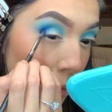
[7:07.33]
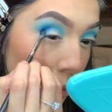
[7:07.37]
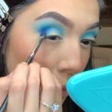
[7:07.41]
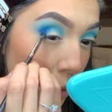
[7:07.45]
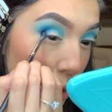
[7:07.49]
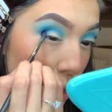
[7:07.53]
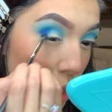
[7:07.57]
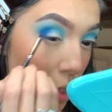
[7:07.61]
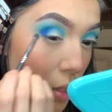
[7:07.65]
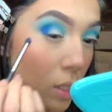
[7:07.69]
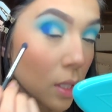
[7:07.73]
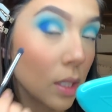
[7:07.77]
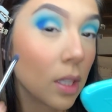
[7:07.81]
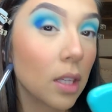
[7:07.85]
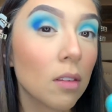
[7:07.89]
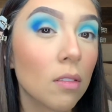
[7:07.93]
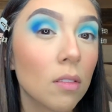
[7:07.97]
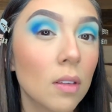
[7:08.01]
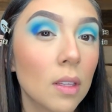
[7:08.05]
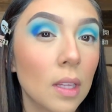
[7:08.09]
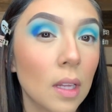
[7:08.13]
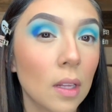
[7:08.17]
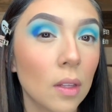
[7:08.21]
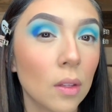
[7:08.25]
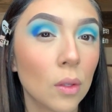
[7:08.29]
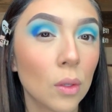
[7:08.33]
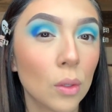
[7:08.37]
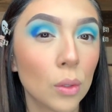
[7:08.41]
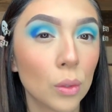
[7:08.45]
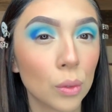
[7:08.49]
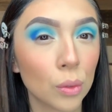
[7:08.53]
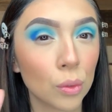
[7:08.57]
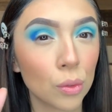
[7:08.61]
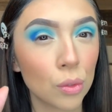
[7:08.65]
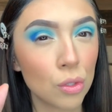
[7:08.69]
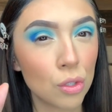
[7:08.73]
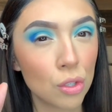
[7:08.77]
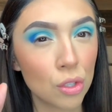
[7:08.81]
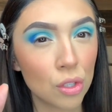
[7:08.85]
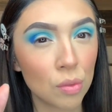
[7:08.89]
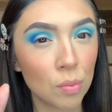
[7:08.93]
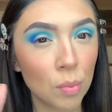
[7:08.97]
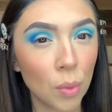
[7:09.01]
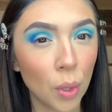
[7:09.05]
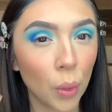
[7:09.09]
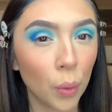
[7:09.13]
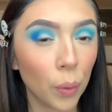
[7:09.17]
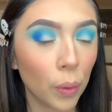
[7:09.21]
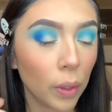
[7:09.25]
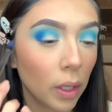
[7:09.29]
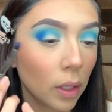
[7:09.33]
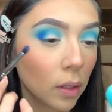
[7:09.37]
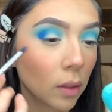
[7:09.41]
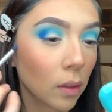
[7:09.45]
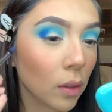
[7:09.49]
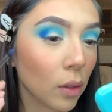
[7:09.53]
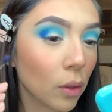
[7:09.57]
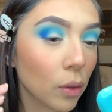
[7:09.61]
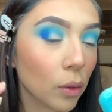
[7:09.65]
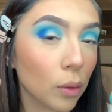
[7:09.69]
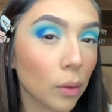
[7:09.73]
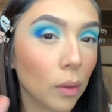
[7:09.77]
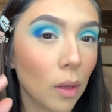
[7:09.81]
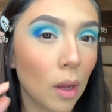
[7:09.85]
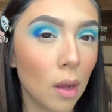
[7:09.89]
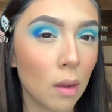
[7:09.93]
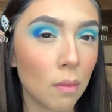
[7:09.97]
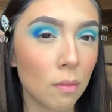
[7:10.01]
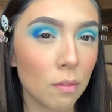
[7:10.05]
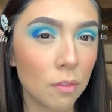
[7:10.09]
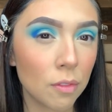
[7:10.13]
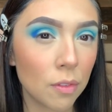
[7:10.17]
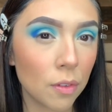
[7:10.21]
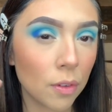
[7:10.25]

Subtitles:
just to give it that little smoke and little oomph.